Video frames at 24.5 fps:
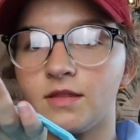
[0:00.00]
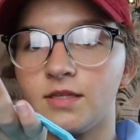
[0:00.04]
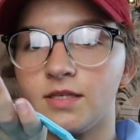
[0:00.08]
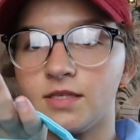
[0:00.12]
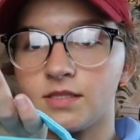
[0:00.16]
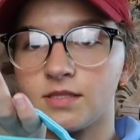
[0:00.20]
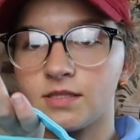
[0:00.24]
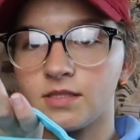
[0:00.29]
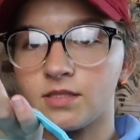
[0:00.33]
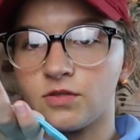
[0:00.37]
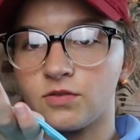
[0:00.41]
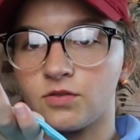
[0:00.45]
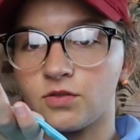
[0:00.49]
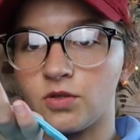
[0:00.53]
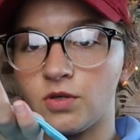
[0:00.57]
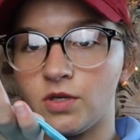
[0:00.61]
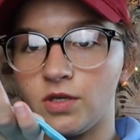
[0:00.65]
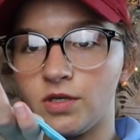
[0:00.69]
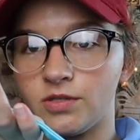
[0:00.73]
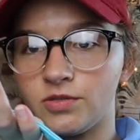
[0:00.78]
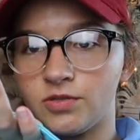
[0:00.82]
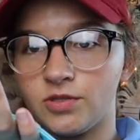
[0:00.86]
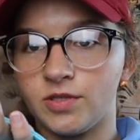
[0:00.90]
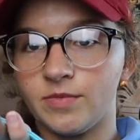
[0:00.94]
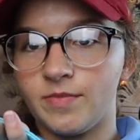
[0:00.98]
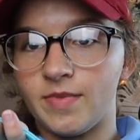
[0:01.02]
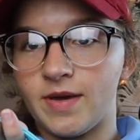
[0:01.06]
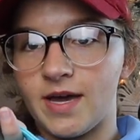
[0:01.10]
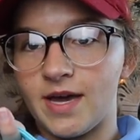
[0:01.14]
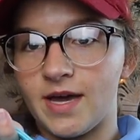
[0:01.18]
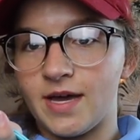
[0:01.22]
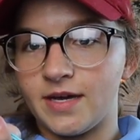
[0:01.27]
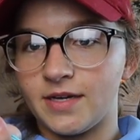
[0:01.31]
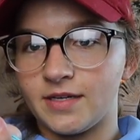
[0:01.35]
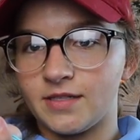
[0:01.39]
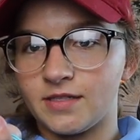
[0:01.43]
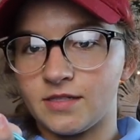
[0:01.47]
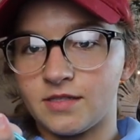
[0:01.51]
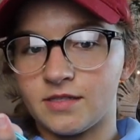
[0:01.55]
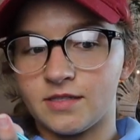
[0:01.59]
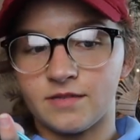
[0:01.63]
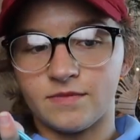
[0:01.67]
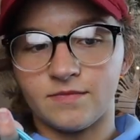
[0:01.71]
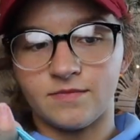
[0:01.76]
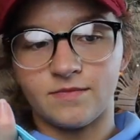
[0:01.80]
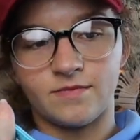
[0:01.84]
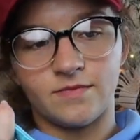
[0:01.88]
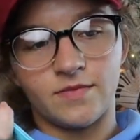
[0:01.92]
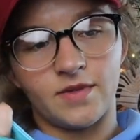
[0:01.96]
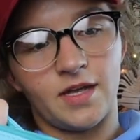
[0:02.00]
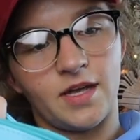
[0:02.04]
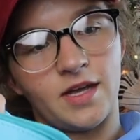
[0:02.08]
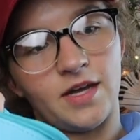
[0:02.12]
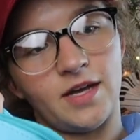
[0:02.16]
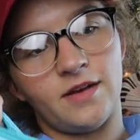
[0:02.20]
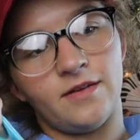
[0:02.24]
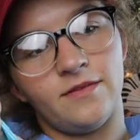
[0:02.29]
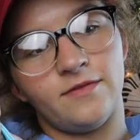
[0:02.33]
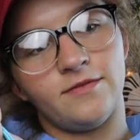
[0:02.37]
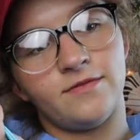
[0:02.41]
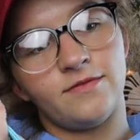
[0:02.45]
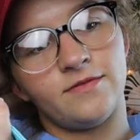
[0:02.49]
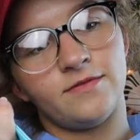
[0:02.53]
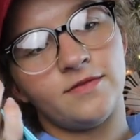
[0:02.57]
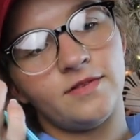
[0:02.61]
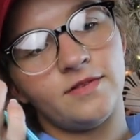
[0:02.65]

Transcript: these little toiletry bags that have